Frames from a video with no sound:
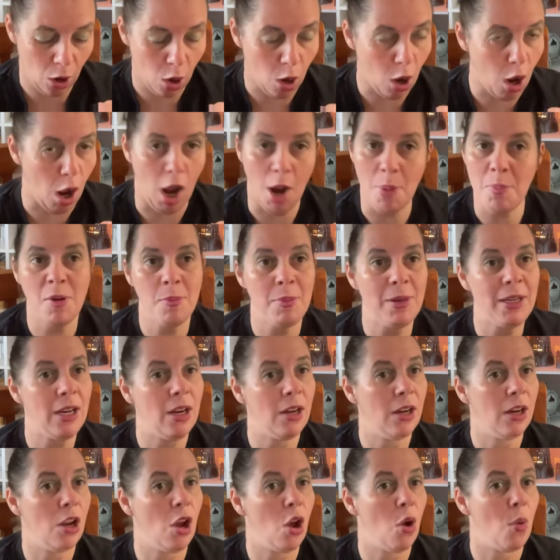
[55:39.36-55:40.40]
I'm probably
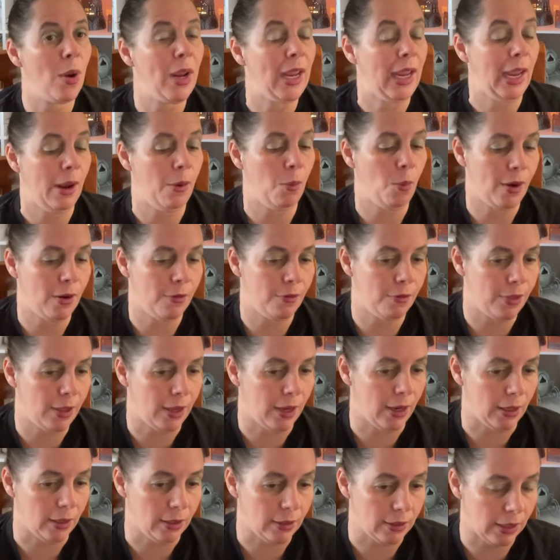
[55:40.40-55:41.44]
going to go and get one of
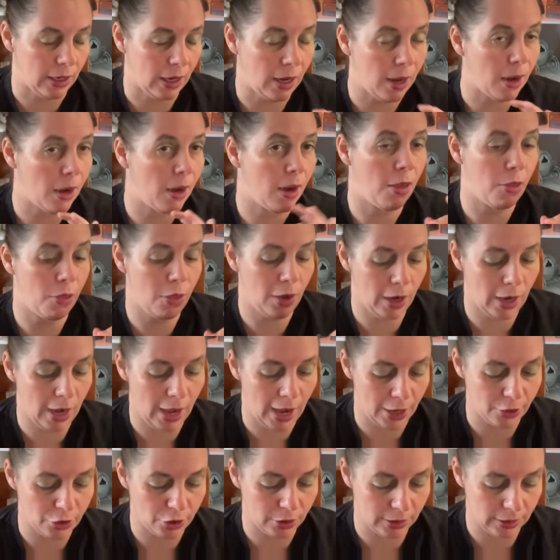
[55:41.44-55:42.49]
these in the
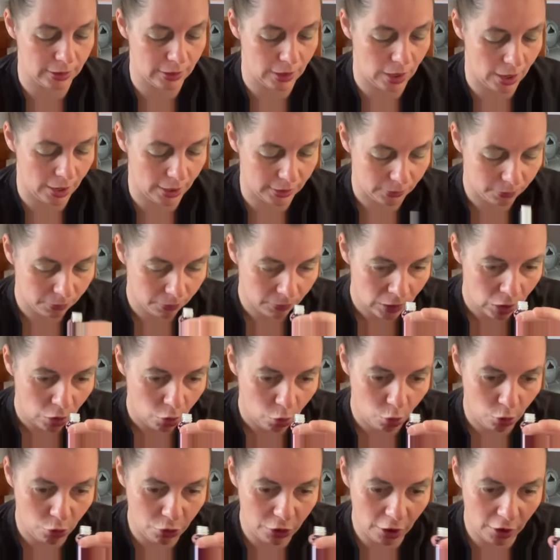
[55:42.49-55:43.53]
larger size.
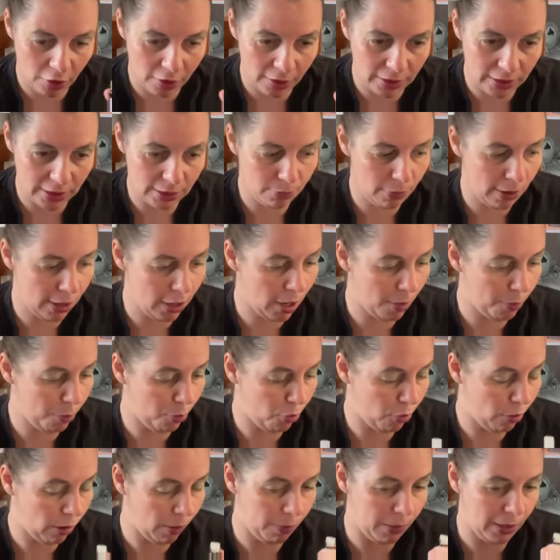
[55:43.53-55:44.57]
Although this is one I'm
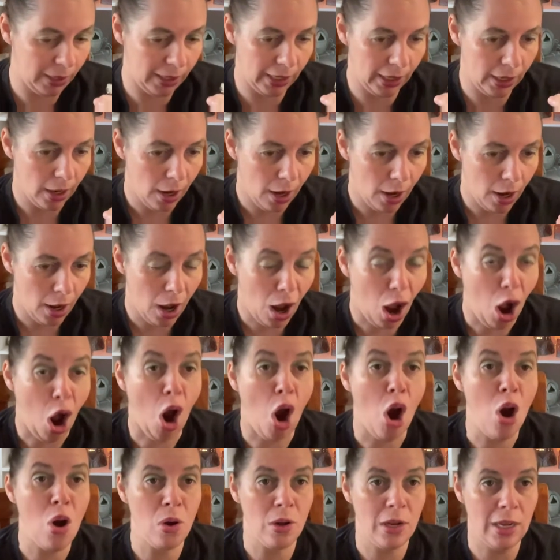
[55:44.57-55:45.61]
probably
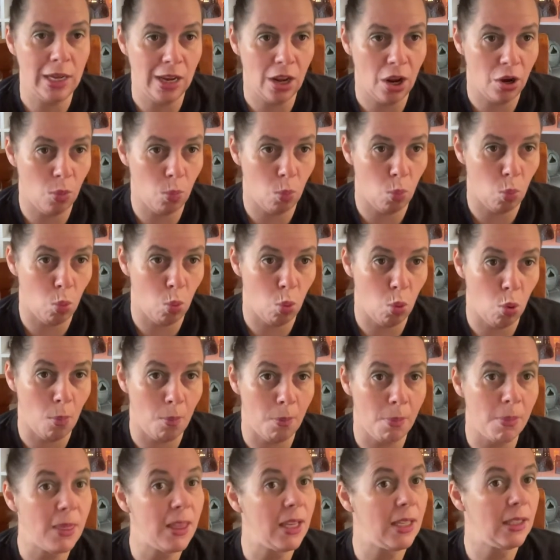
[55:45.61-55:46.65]
only going to
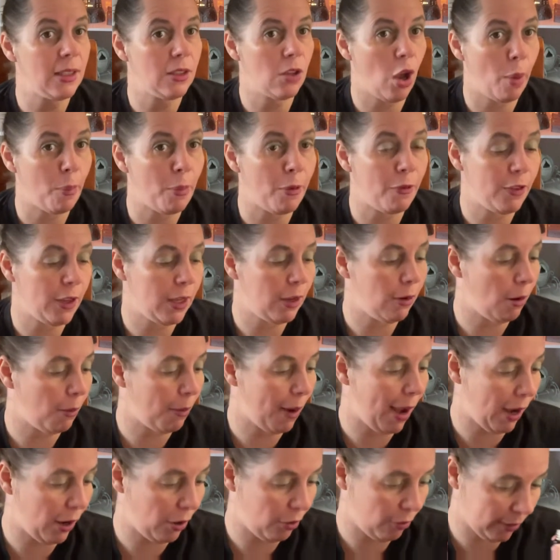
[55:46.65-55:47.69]
warm this time of year
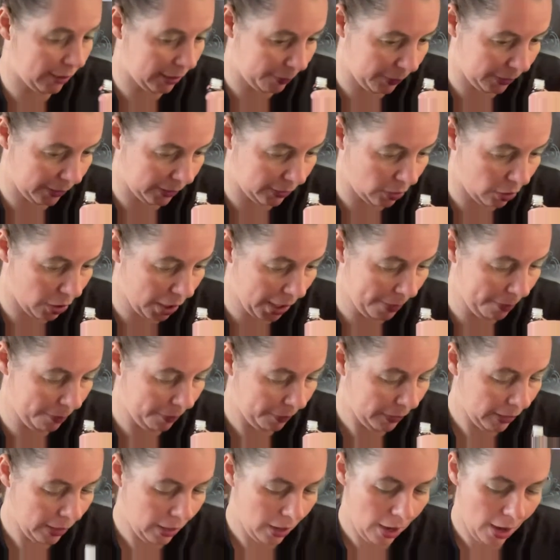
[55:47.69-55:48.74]
around Christmas time.
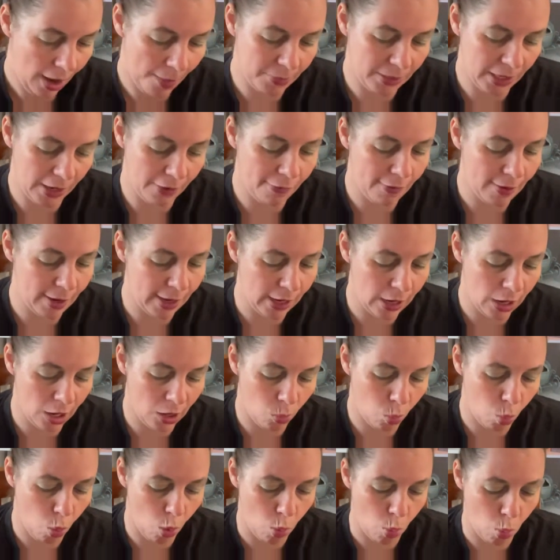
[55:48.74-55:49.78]
I'm definitely going
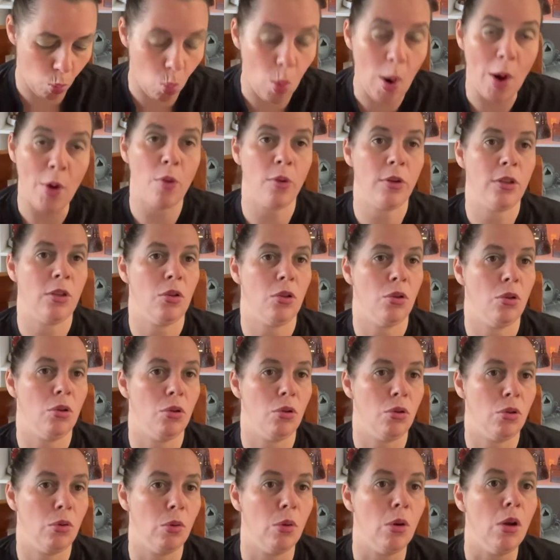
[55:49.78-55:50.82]
to want 1 or
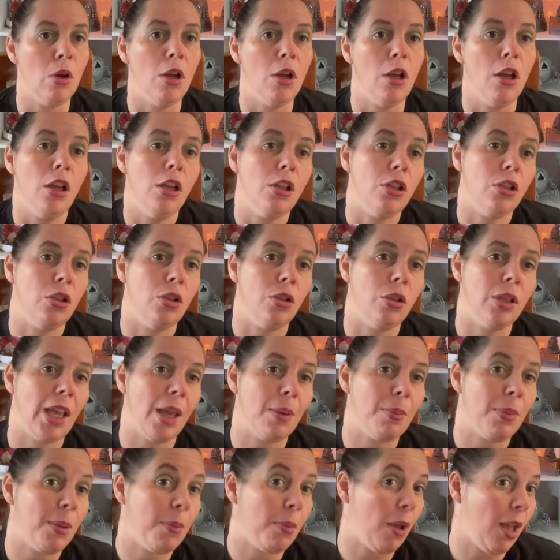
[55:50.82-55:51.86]
2 to get
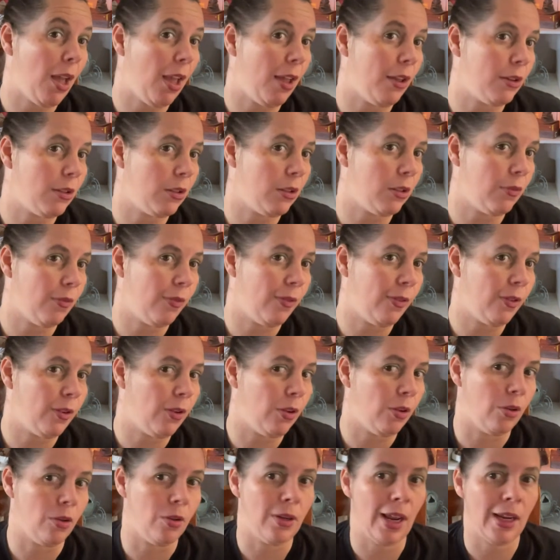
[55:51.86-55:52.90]
me by
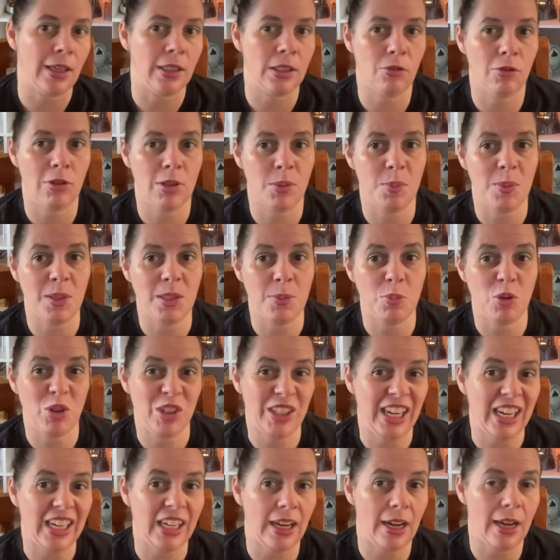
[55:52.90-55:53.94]
to next Christmas,
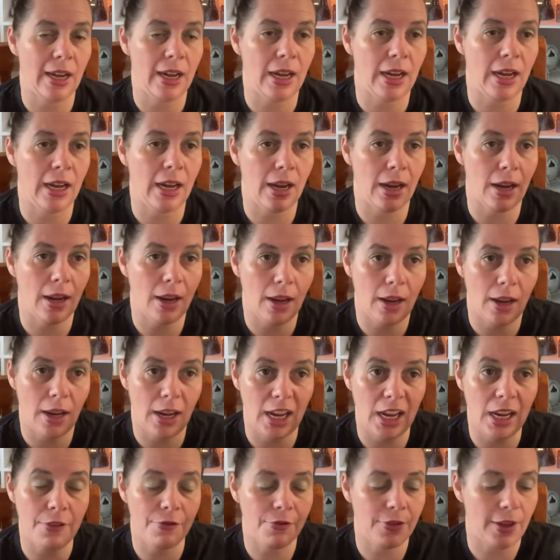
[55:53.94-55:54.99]
particularly
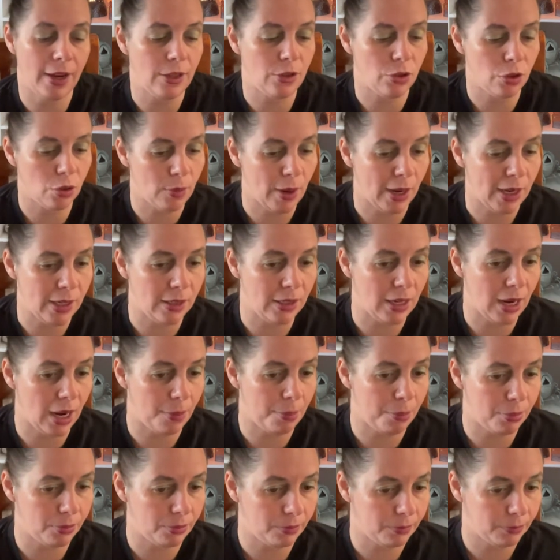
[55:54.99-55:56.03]
if they do end up
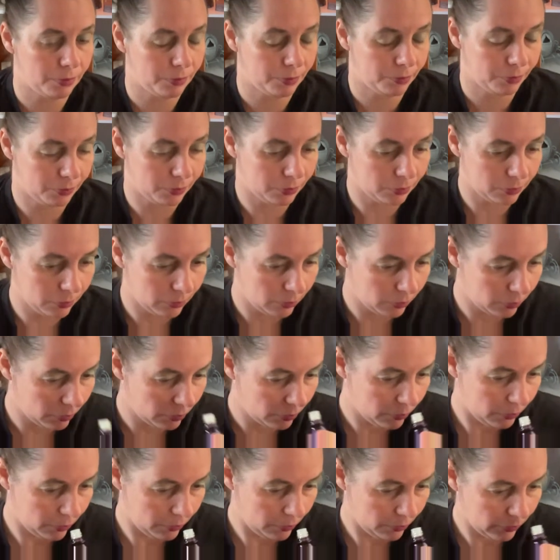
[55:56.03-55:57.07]

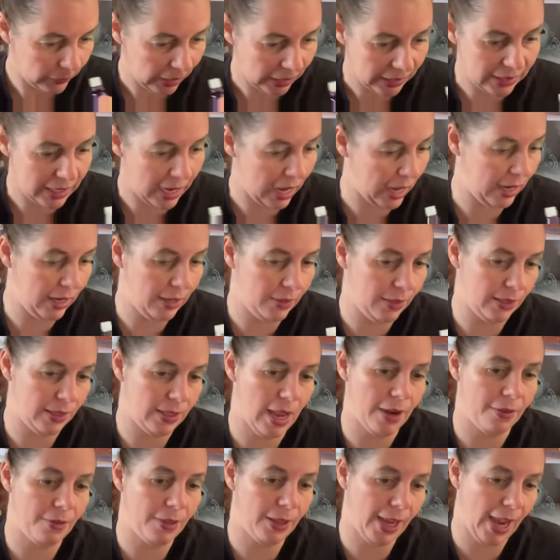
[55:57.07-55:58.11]
taking this
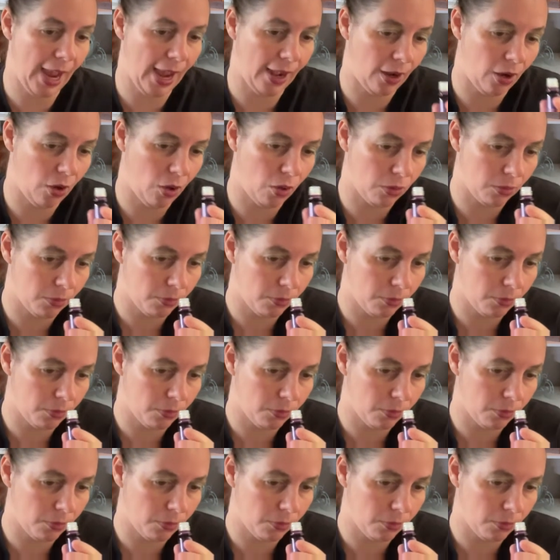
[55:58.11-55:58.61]
out of the catalogue.